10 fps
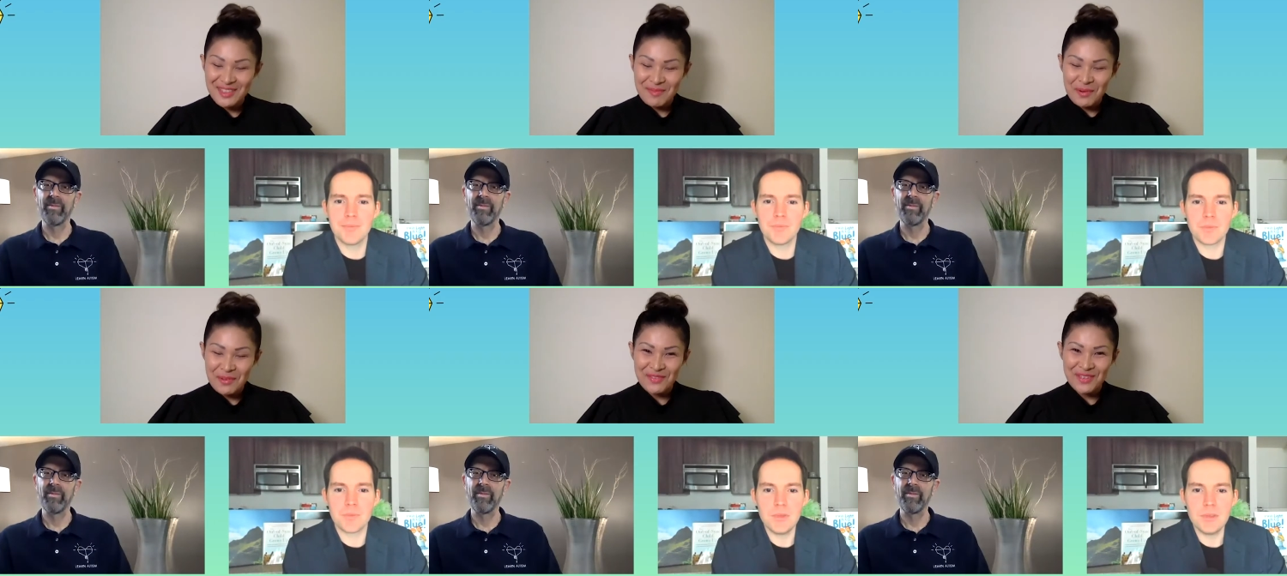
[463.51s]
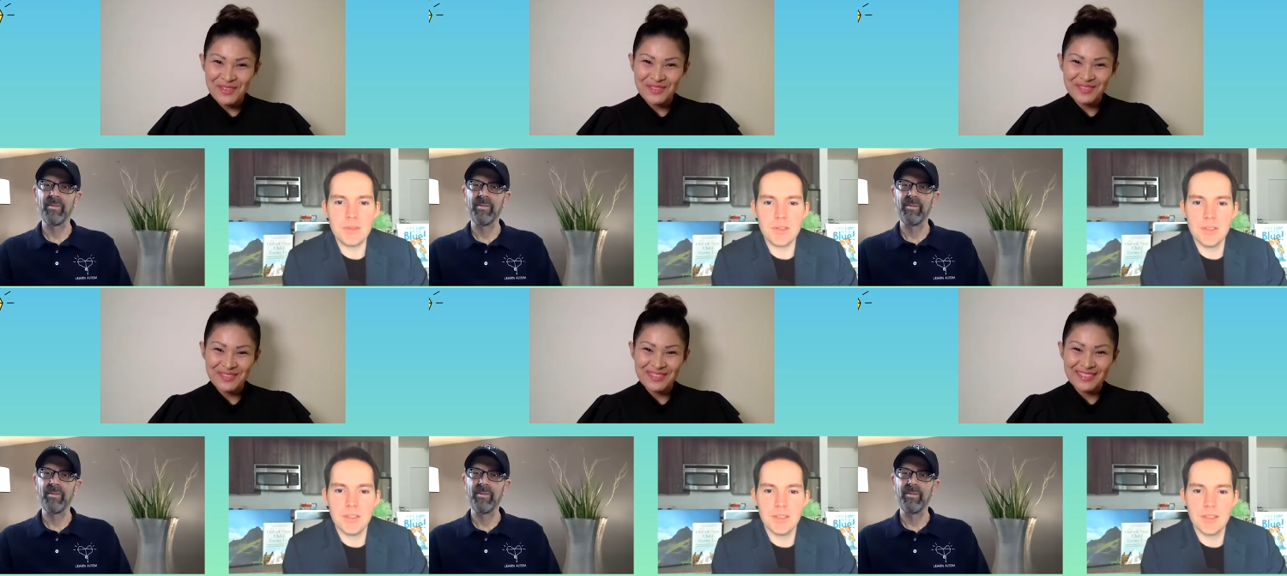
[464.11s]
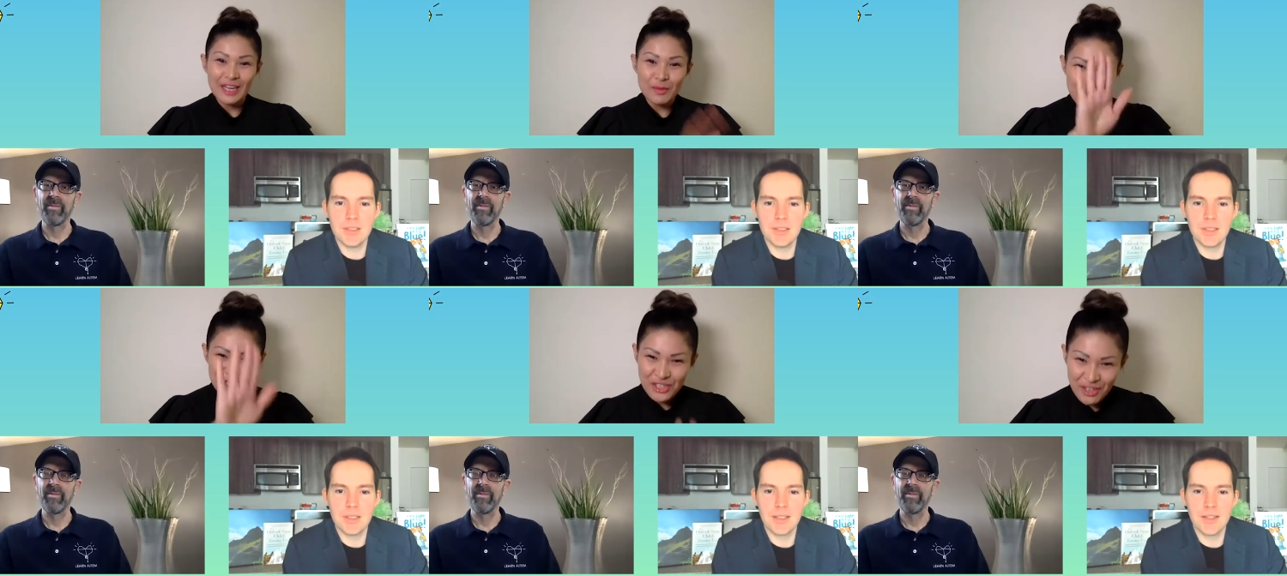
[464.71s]
Speaker 1: the both of you? Not
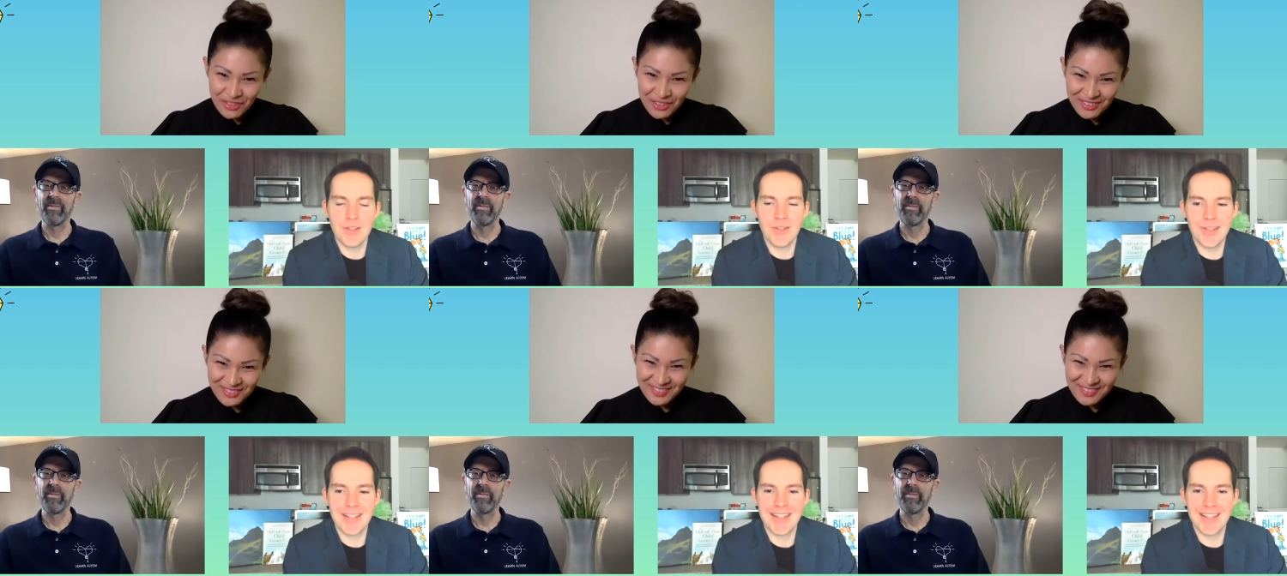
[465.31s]
with each other,